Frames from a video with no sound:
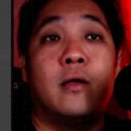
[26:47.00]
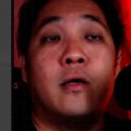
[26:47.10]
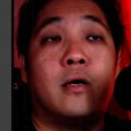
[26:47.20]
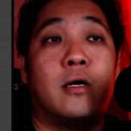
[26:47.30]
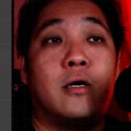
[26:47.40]

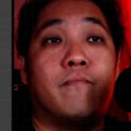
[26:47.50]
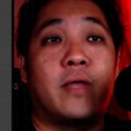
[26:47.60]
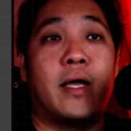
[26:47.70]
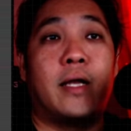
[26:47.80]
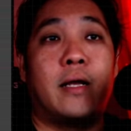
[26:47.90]

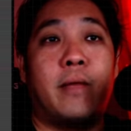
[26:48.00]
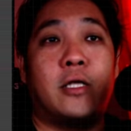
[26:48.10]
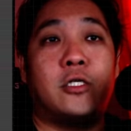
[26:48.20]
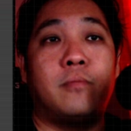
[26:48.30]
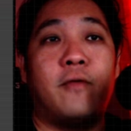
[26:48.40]
And I
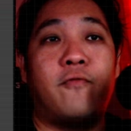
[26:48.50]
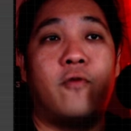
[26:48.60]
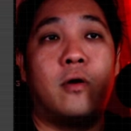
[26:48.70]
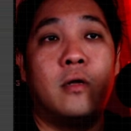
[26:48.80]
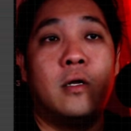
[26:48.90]
mentioned
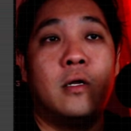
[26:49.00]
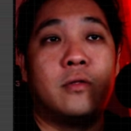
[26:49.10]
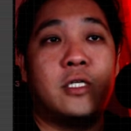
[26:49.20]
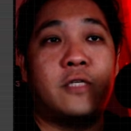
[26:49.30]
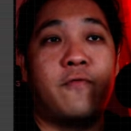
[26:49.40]
before,
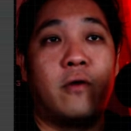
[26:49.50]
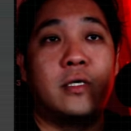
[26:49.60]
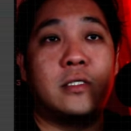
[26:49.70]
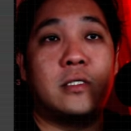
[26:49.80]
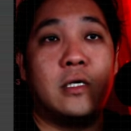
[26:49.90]
this
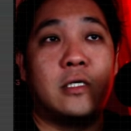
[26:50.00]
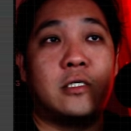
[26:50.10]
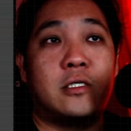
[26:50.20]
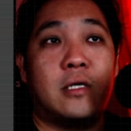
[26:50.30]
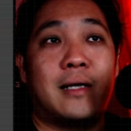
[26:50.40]
forest
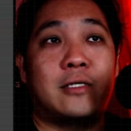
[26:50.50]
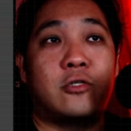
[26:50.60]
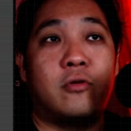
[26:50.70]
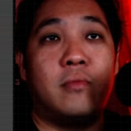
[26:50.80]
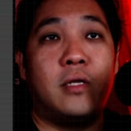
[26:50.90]
is
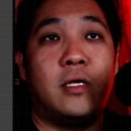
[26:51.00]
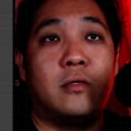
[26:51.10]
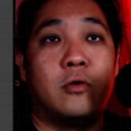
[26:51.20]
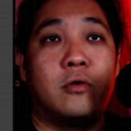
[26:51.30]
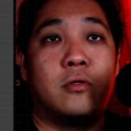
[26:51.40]
extremely
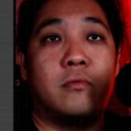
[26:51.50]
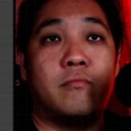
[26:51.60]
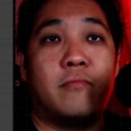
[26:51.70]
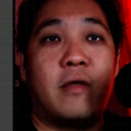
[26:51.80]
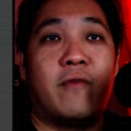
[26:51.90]

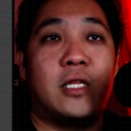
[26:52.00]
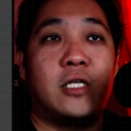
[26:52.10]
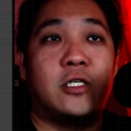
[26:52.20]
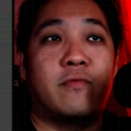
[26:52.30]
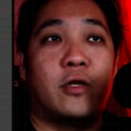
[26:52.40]

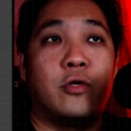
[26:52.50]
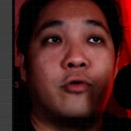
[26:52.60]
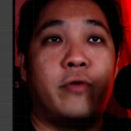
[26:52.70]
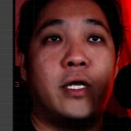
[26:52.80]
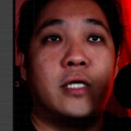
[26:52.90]
advantageous for the
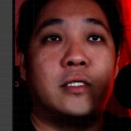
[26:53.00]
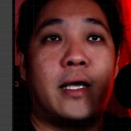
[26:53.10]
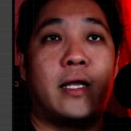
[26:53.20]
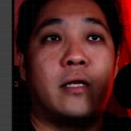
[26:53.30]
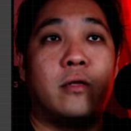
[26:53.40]
Ukrainians.
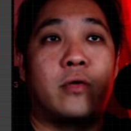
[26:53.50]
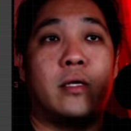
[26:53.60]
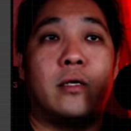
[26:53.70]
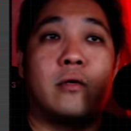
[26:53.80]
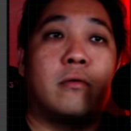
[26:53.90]
And
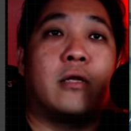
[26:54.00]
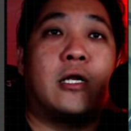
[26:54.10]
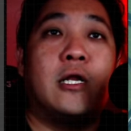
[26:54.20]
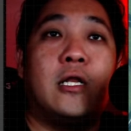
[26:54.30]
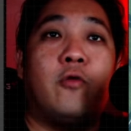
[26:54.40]

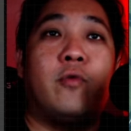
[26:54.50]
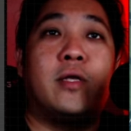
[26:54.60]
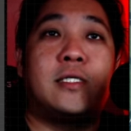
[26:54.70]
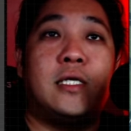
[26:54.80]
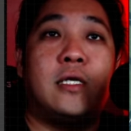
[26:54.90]
clearly
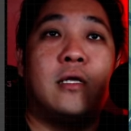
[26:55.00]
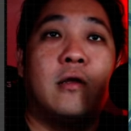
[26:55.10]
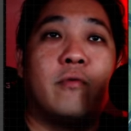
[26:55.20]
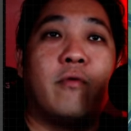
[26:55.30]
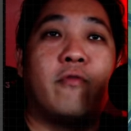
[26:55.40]
we see
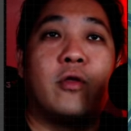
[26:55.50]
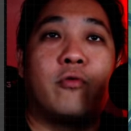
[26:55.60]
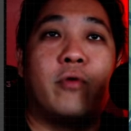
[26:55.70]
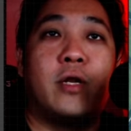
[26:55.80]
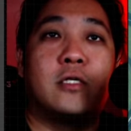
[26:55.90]
with the
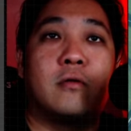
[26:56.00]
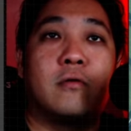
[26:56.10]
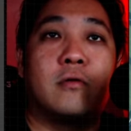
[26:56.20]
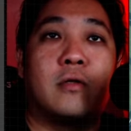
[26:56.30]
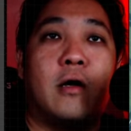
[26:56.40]
Ukrainians
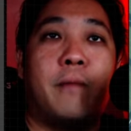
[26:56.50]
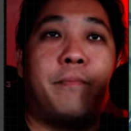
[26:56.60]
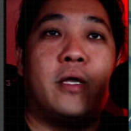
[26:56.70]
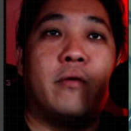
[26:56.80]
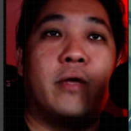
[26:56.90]

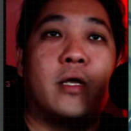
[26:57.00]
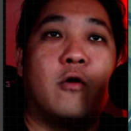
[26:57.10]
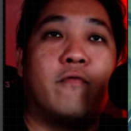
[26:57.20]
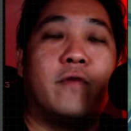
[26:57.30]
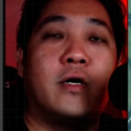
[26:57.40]
appearing
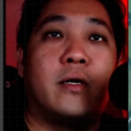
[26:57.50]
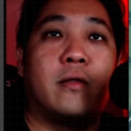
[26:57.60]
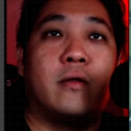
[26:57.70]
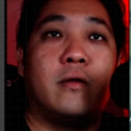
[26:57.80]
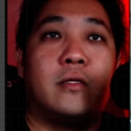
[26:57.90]
over
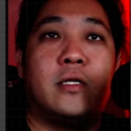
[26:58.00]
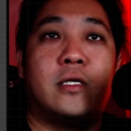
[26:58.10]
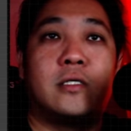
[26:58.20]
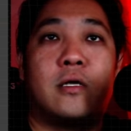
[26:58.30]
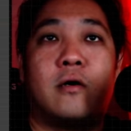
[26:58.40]
in
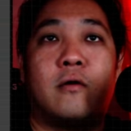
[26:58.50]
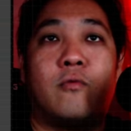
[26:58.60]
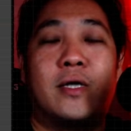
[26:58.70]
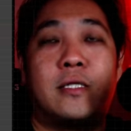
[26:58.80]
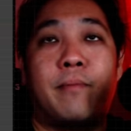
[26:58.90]
this
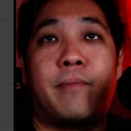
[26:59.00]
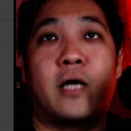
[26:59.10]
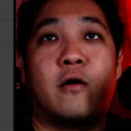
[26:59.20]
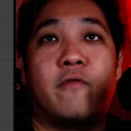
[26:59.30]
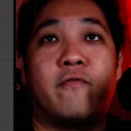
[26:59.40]
western
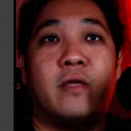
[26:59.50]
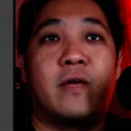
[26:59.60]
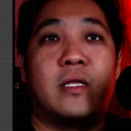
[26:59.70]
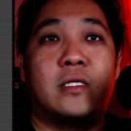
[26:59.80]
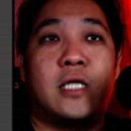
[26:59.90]
part of
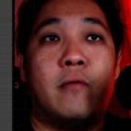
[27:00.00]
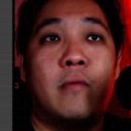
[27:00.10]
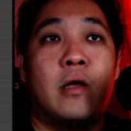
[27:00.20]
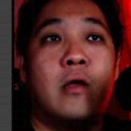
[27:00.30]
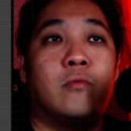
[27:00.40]
Ivanivske,
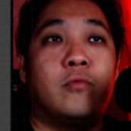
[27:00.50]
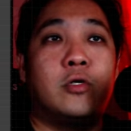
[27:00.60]
which